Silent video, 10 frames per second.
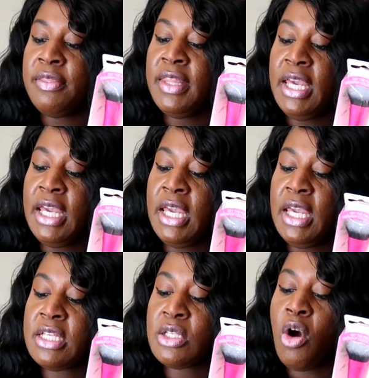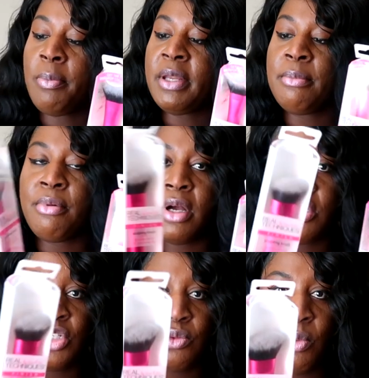the sculpting
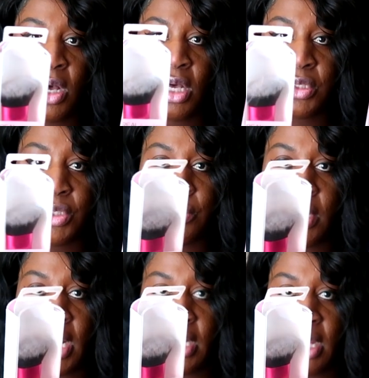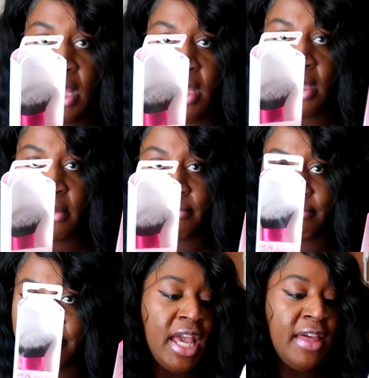brush was $2.99
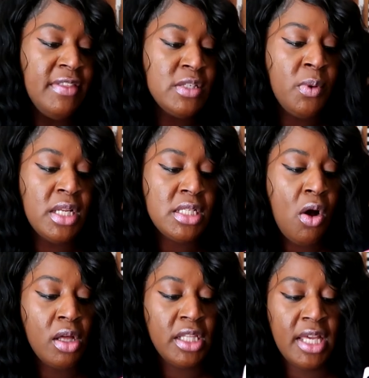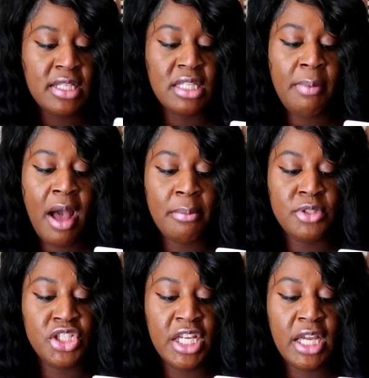and this one is called the
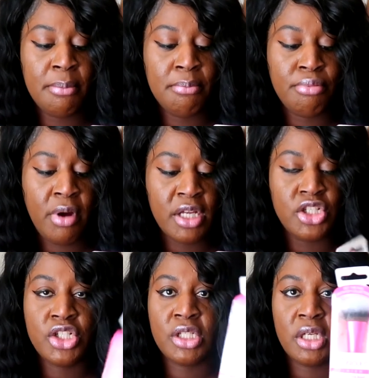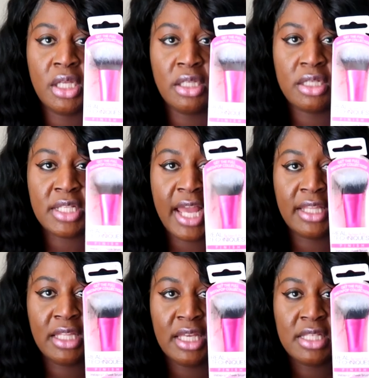instapop cheek brush looks
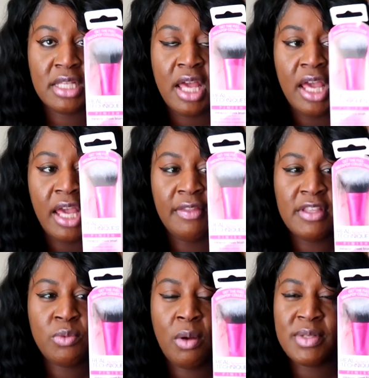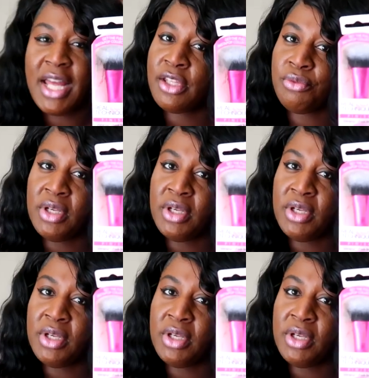like this and this one was like